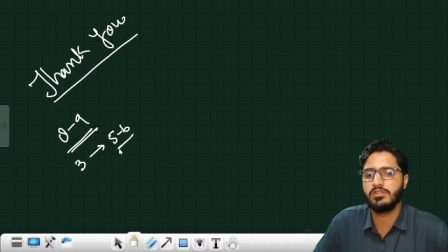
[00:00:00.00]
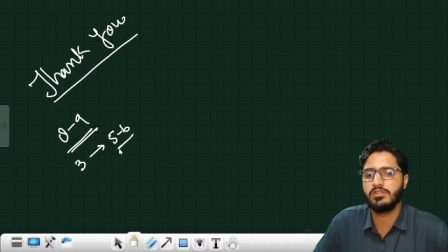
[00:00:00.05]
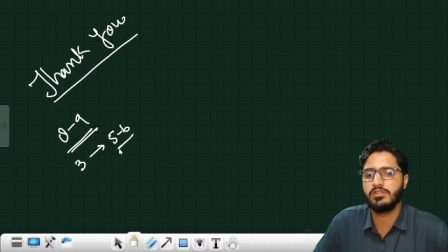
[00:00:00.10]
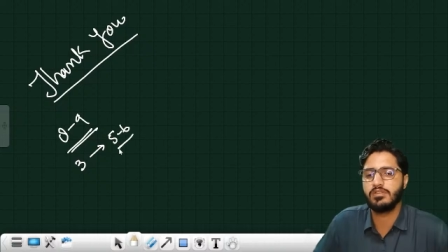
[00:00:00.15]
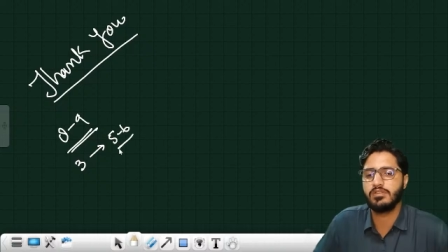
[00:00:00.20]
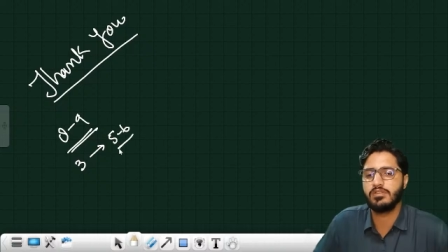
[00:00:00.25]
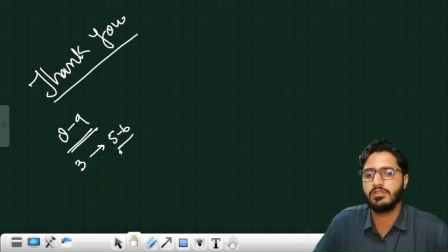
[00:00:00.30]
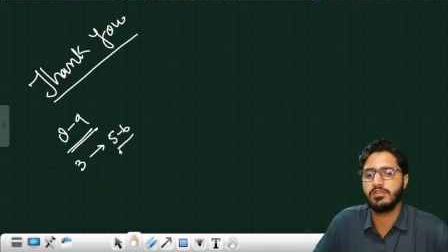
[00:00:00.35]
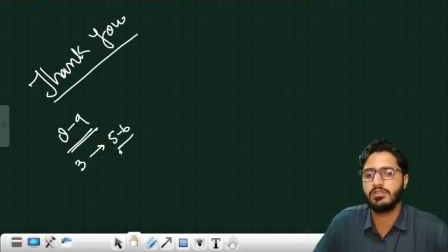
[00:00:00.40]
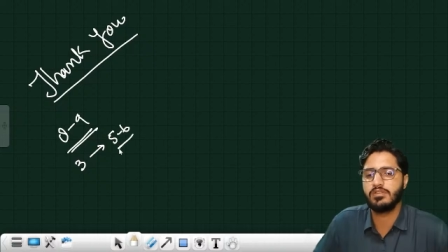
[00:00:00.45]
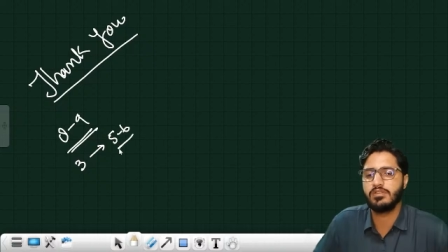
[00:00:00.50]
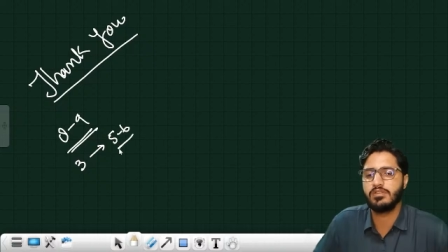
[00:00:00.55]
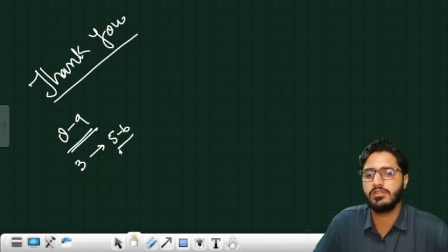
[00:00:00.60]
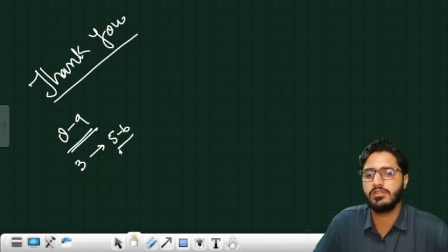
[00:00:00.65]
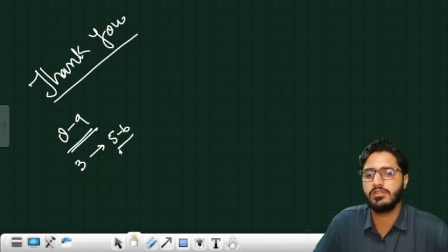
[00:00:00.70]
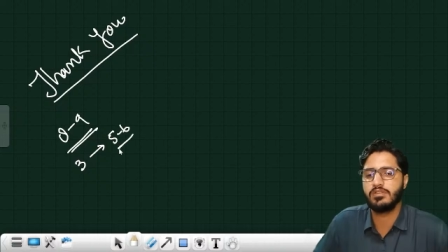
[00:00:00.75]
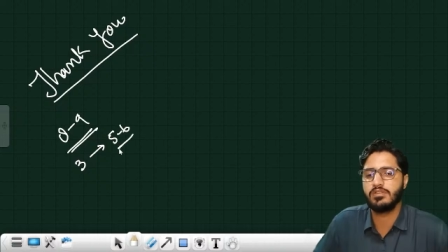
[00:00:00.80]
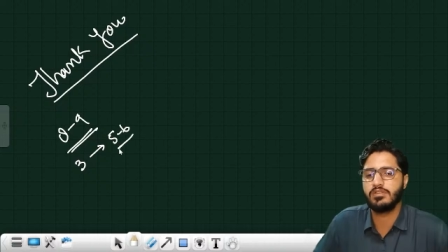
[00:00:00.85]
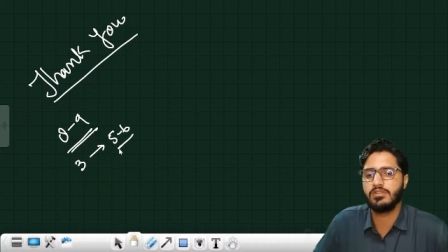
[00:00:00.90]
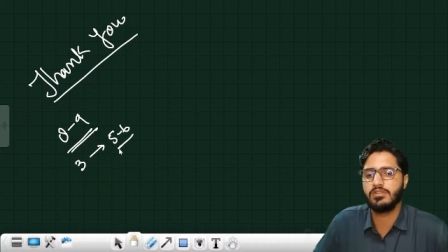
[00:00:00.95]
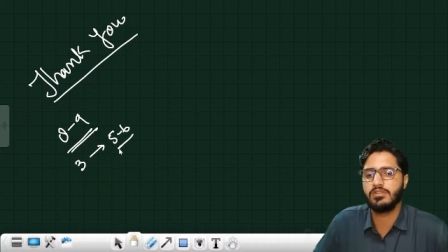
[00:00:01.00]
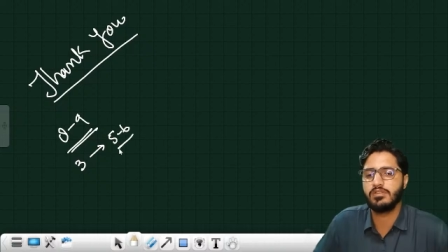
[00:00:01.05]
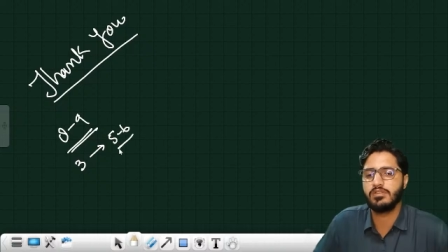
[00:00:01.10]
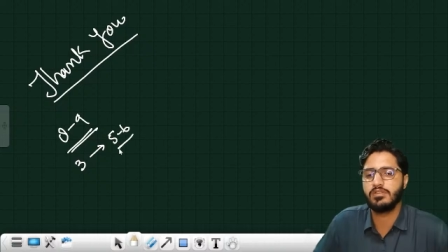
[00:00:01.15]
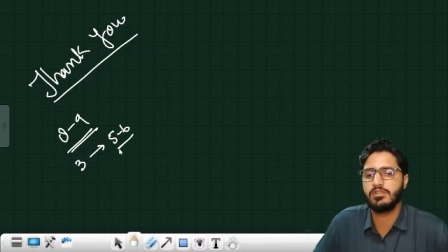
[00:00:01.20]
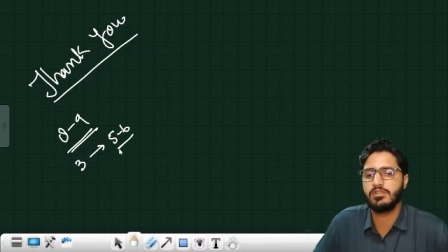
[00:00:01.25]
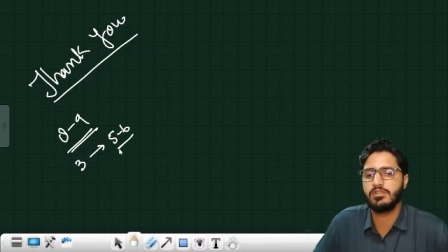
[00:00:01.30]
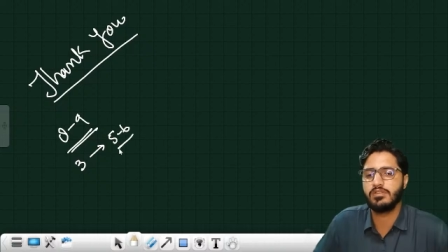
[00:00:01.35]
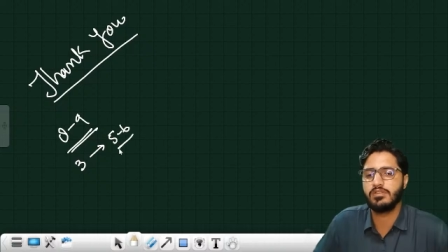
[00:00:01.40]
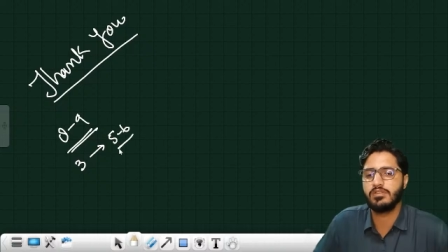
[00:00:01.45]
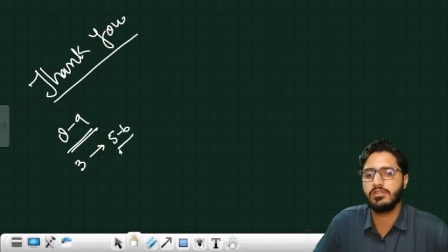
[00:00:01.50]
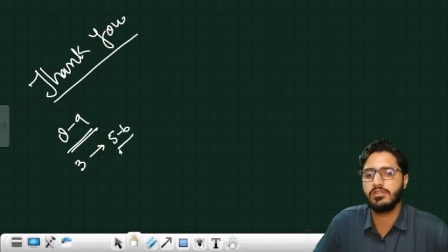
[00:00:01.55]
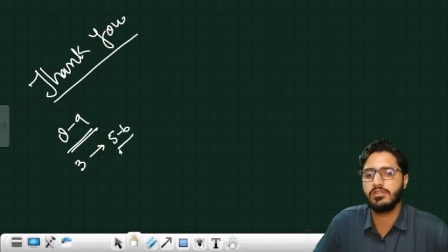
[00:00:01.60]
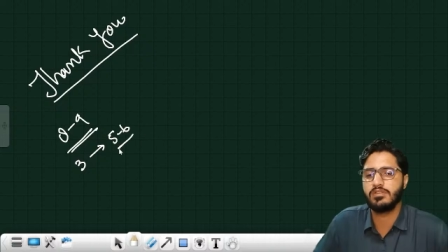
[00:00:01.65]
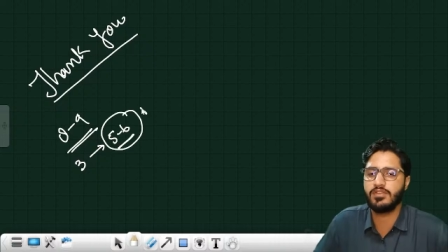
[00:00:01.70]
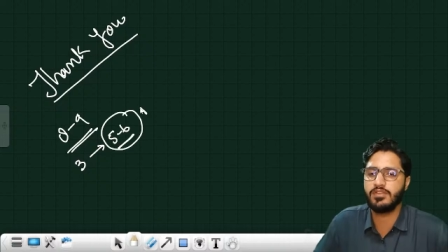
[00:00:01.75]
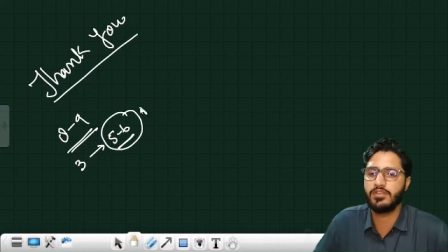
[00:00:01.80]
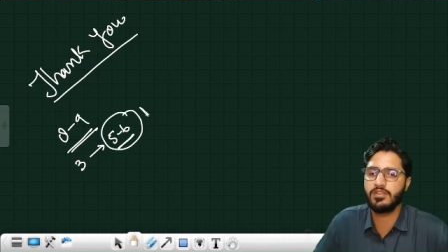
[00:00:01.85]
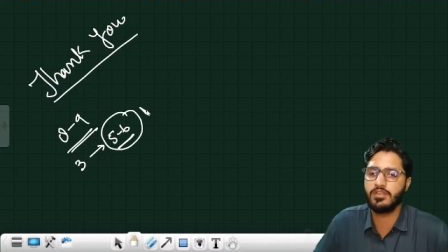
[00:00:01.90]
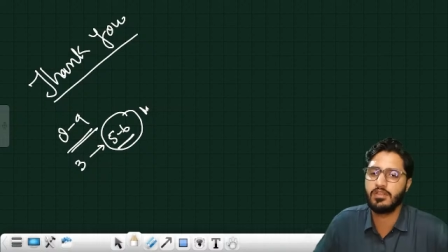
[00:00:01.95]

we will complete modern physics.